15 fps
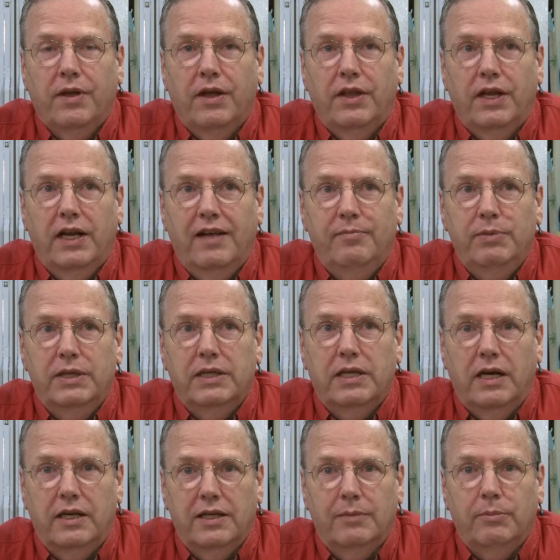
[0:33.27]
that I've been
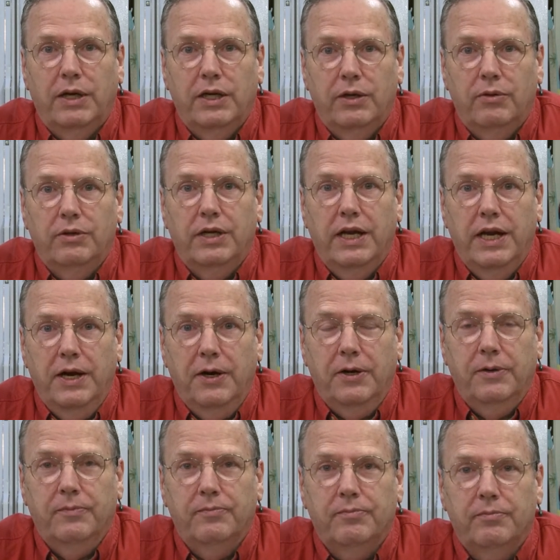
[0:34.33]
cutting my own
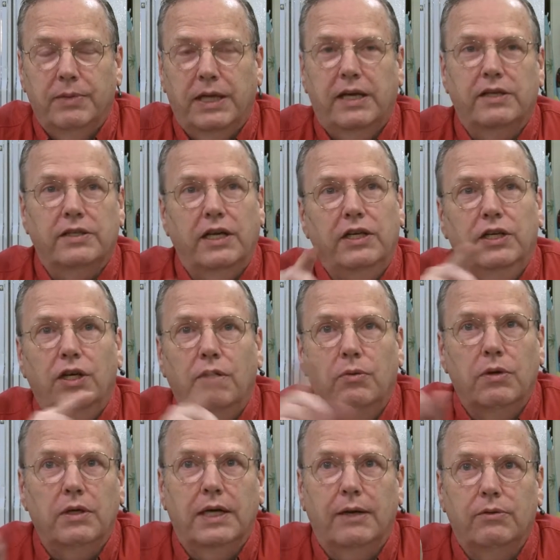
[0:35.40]
hair, because I know
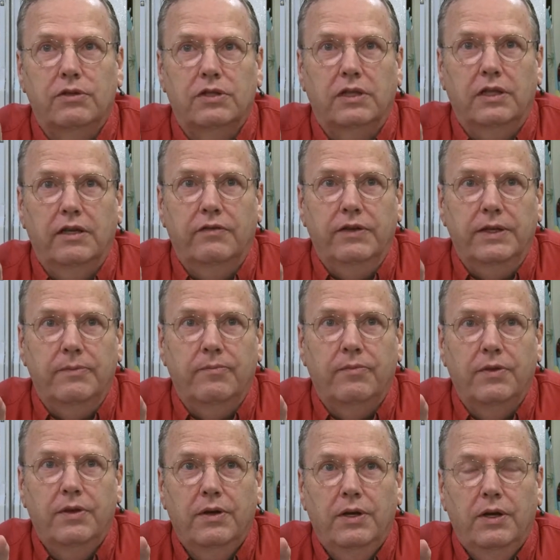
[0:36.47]
where I was living
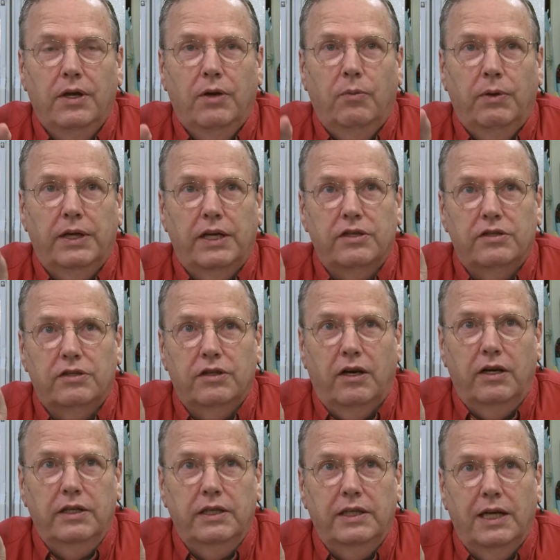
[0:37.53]
when I
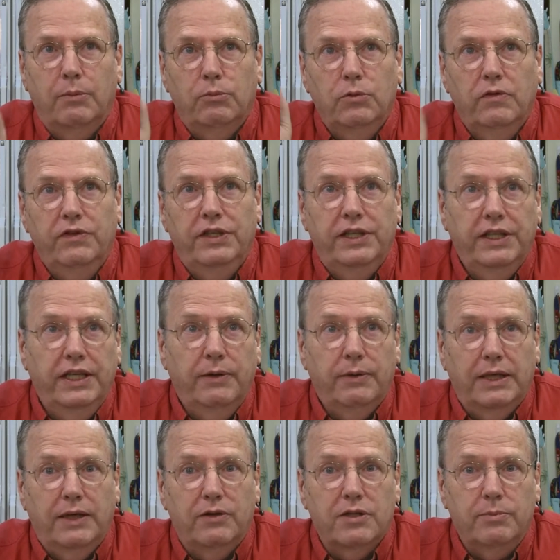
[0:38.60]
started, and I moved in there
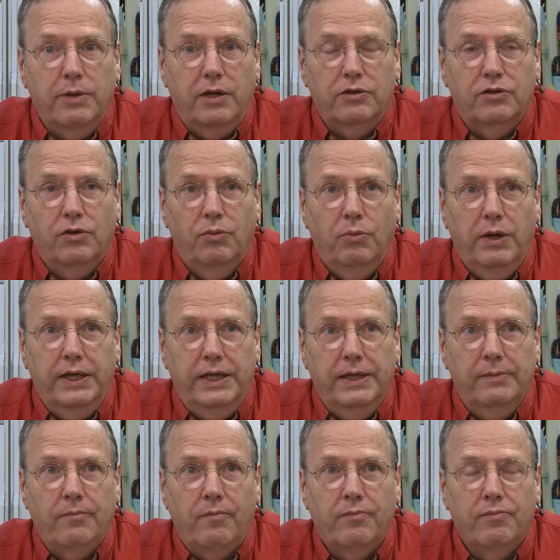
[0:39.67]
when I was about
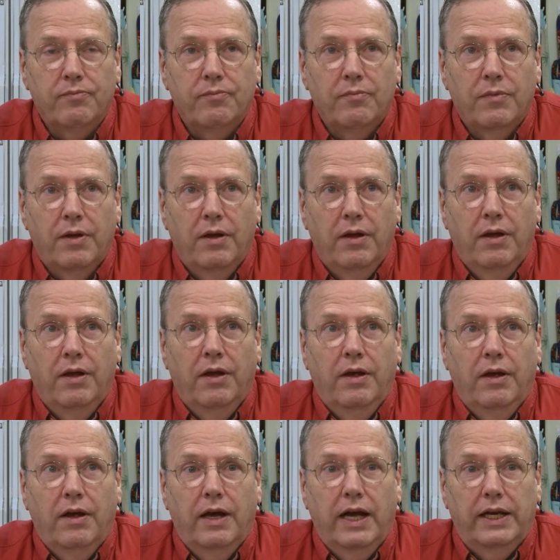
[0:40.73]
20,
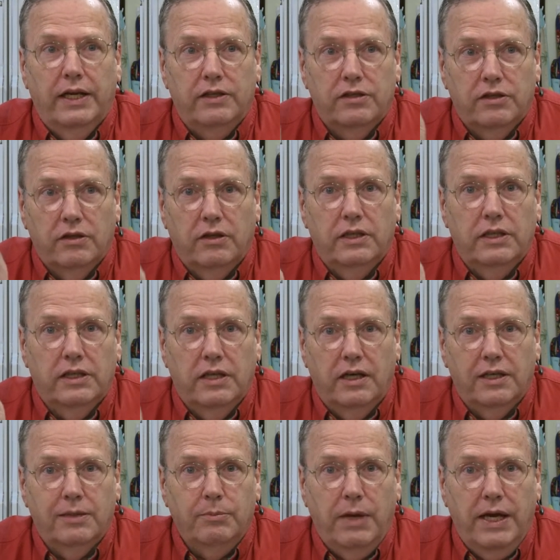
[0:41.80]
and I started
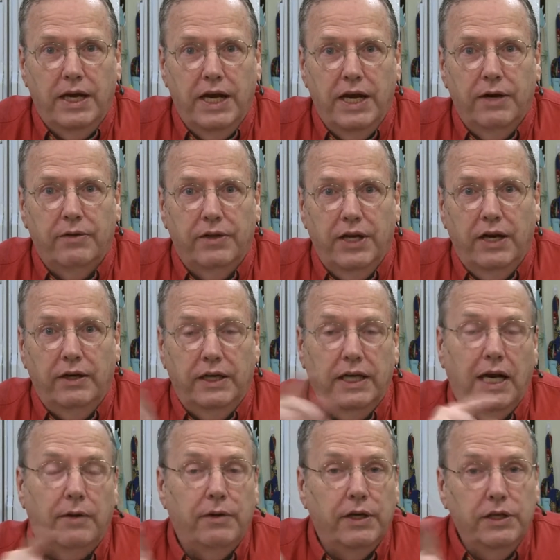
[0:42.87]
cutting my hair there. And
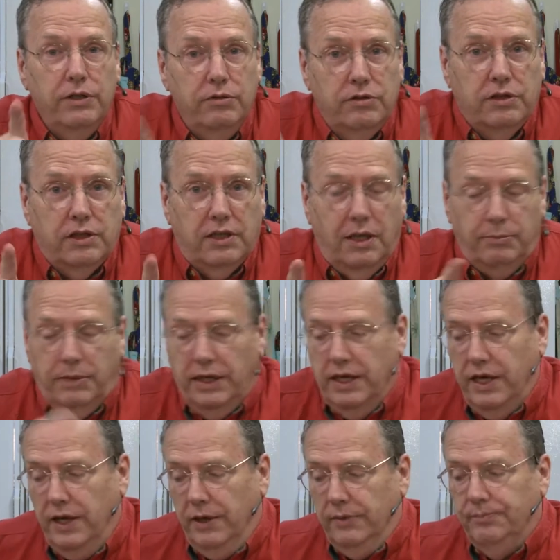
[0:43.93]
how I used to cut my
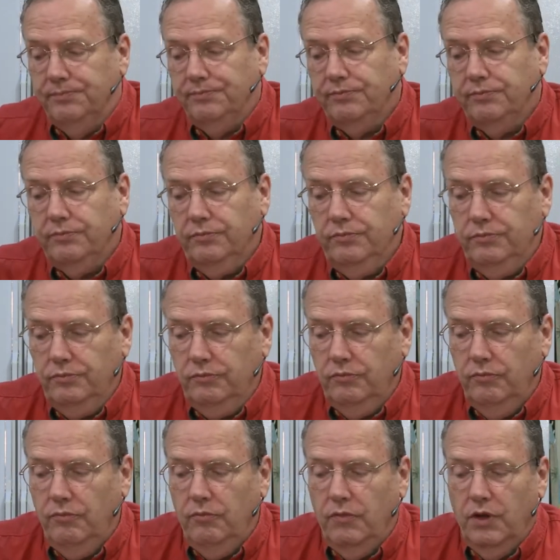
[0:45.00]
hair
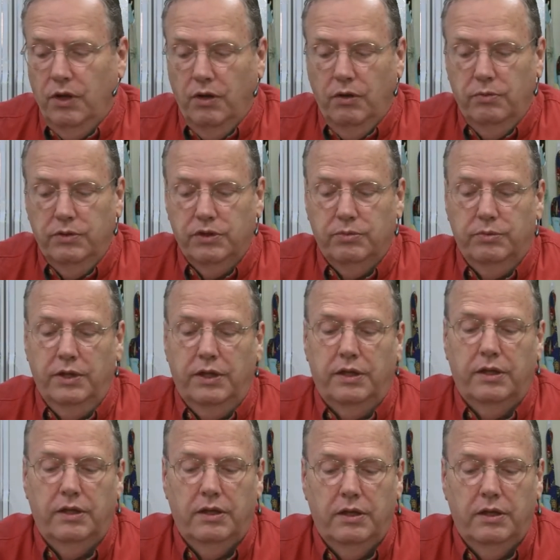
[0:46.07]
was with